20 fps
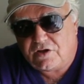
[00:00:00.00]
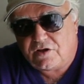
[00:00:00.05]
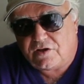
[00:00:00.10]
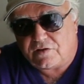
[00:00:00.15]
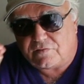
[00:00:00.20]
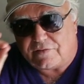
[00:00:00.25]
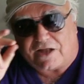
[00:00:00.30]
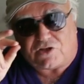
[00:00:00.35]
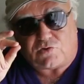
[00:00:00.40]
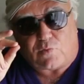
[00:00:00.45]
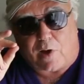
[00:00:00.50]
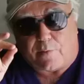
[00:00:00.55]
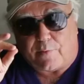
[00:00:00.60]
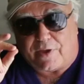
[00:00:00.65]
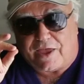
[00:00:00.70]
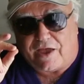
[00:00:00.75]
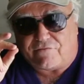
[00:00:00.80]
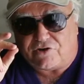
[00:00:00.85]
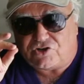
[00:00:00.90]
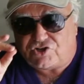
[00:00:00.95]
That's why
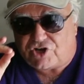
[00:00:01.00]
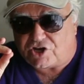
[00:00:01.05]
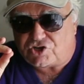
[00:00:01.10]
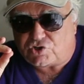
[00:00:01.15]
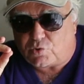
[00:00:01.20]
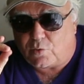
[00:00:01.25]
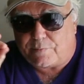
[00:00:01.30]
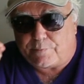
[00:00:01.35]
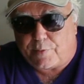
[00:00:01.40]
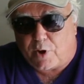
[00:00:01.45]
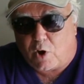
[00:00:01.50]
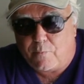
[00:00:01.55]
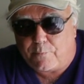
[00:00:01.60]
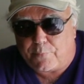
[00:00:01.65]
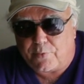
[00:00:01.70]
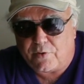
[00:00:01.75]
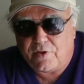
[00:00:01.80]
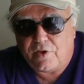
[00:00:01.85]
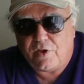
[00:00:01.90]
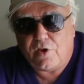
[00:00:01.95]
we have a Jesuit
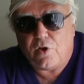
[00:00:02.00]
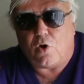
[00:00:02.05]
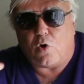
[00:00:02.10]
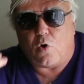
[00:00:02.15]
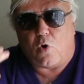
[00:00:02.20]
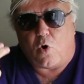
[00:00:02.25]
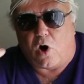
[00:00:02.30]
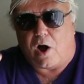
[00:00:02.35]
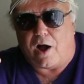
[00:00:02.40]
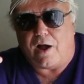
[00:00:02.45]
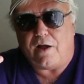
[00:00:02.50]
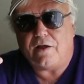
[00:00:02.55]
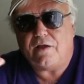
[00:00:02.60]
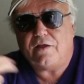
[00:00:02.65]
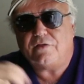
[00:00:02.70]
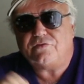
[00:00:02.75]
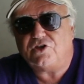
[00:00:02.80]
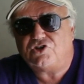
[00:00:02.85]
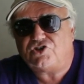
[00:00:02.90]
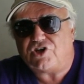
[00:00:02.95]
Pope.
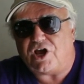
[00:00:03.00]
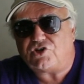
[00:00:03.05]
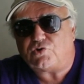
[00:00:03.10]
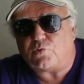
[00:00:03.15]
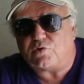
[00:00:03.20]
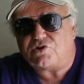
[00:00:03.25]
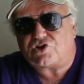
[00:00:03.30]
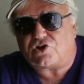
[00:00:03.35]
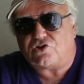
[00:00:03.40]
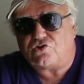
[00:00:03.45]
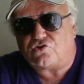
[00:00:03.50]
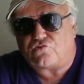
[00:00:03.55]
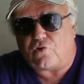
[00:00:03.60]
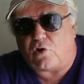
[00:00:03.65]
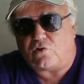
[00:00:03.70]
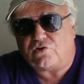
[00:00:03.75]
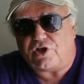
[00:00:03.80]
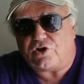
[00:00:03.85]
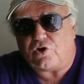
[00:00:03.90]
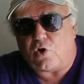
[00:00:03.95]
Or the Jesuits
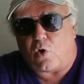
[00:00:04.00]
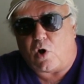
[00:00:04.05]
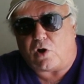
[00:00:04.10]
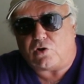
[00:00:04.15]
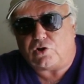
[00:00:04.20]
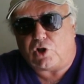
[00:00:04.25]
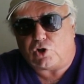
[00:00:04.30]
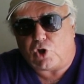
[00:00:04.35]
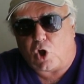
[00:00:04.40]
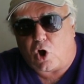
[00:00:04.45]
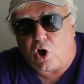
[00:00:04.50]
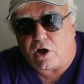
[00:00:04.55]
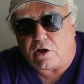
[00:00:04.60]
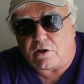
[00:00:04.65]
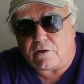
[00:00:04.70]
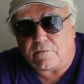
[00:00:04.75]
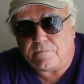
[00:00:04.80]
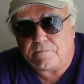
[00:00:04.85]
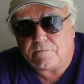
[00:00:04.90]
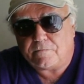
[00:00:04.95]
controlled it all
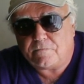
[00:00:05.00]
along.